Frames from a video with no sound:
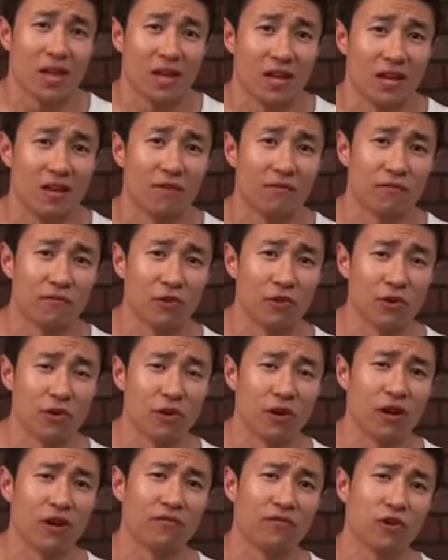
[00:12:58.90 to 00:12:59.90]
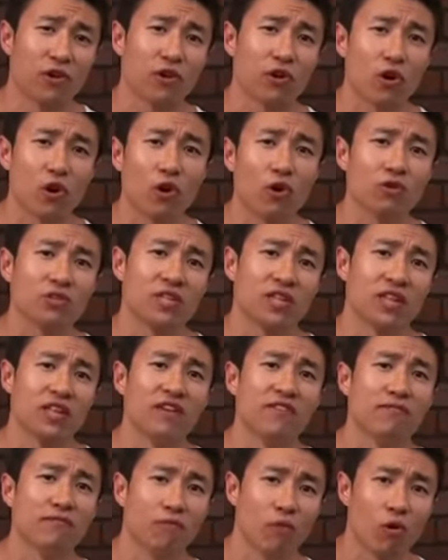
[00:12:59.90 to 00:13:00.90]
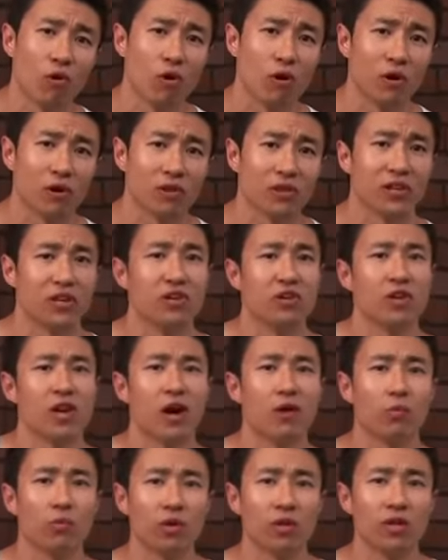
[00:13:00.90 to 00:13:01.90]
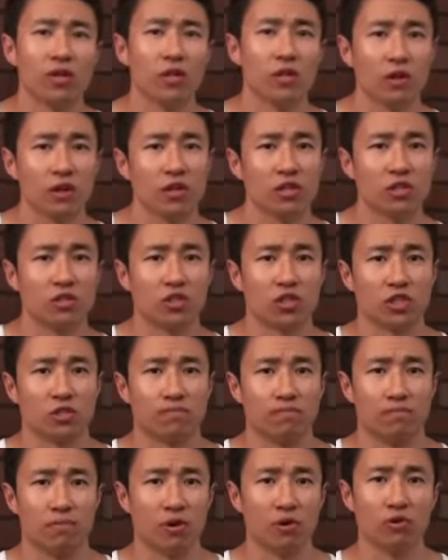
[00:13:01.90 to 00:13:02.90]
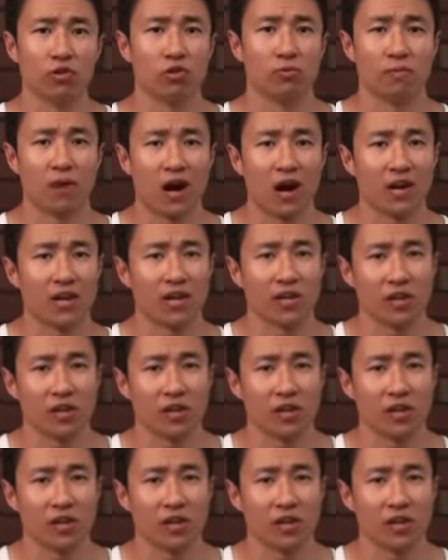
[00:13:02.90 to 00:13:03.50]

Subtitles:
If your goal is to lift more, then you're not really looking to just build your body.